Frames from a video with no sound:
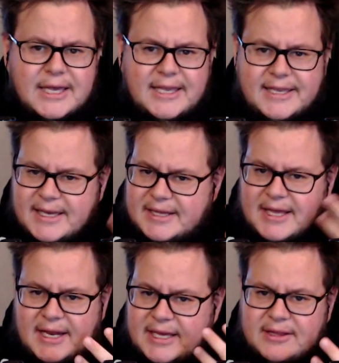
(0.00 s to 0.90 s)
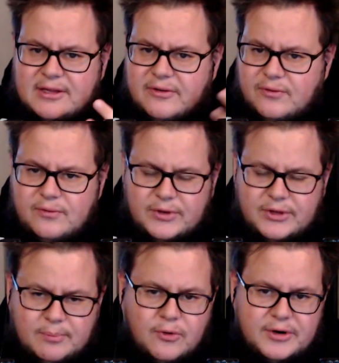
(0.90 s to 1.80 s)
get any hint of what the
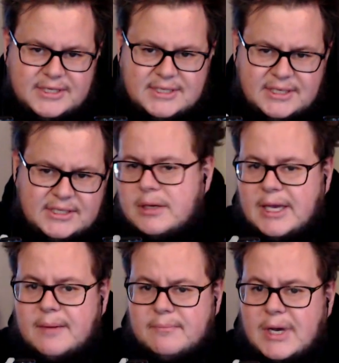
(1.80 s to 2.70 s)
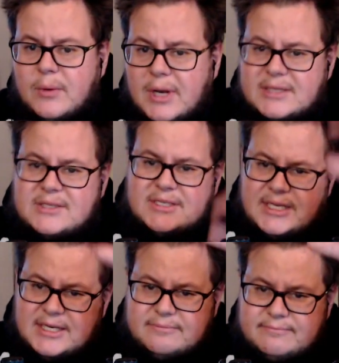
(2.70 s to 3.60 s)
port is in this one. Yeah, I would like to
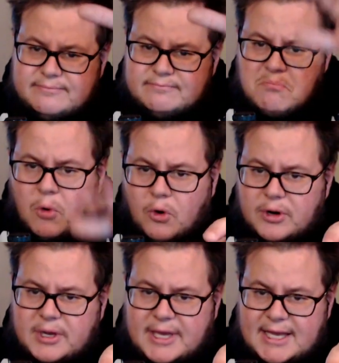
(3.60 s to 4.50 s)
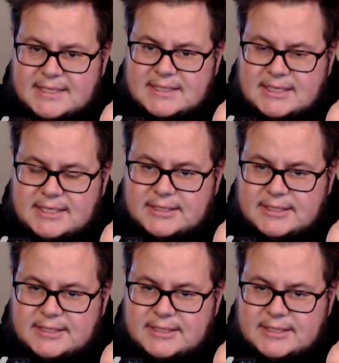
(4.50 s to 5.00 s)
see more cask